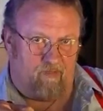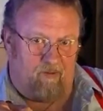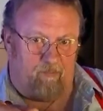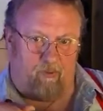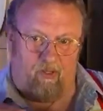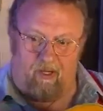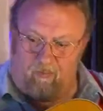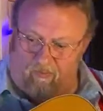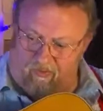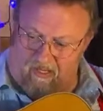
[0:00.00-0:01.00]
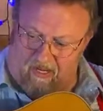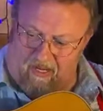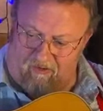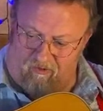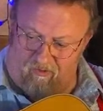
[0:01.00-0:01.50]
I'm playing with the
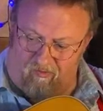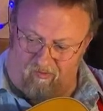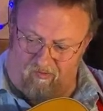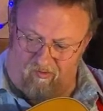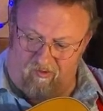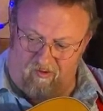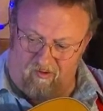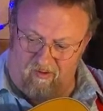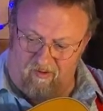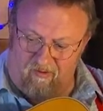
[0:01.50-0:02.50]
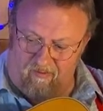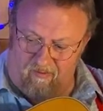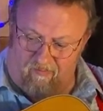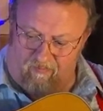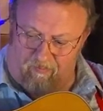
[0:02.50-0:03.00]
edges
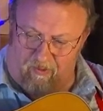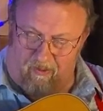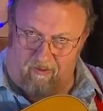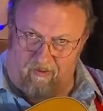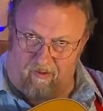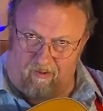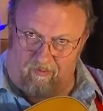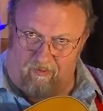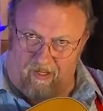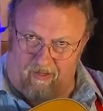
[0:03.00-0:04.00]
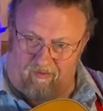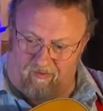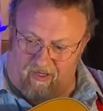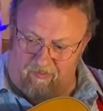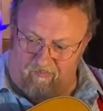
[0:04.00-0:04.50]
of the pick on that
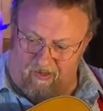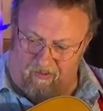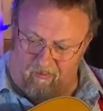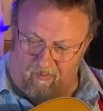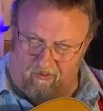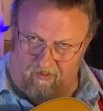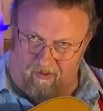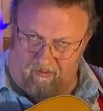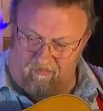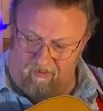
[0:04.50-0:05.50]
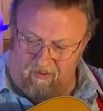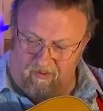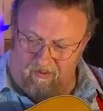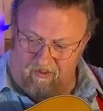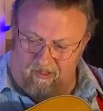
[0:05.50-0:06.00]
type of angle right there,
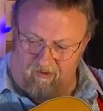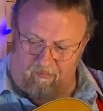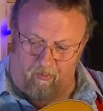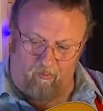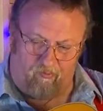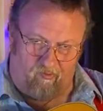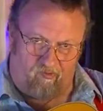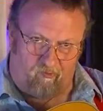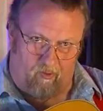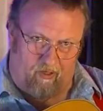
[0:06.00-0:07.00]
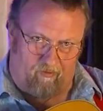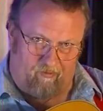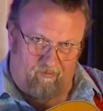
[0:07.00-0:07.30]
as opposed to straight.